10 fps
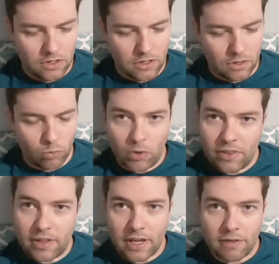one
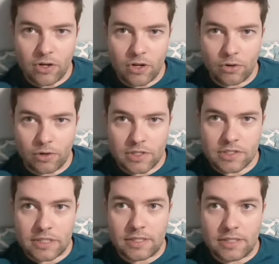thing I've
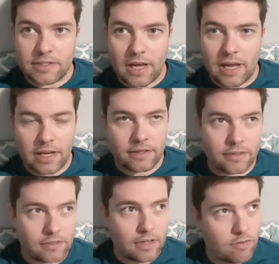noticed is that
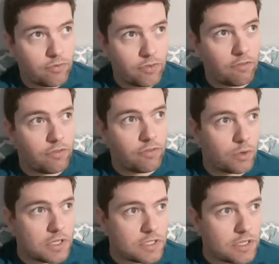I've
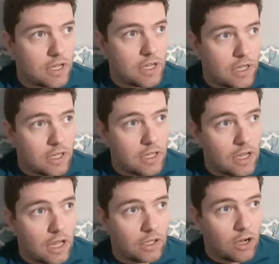noticed
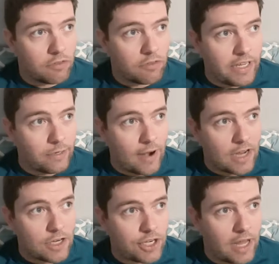a lot of
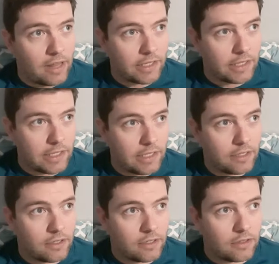irrationality
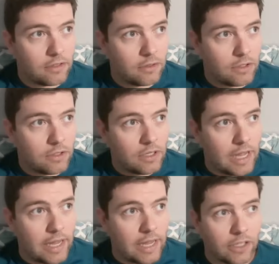
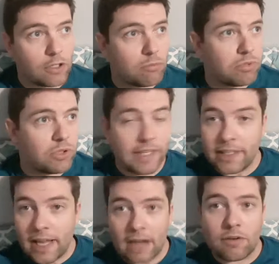and complete
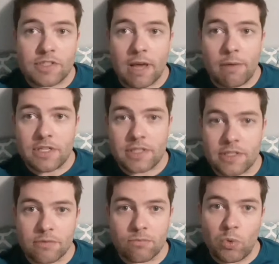lack of
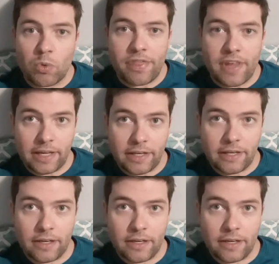skepticism within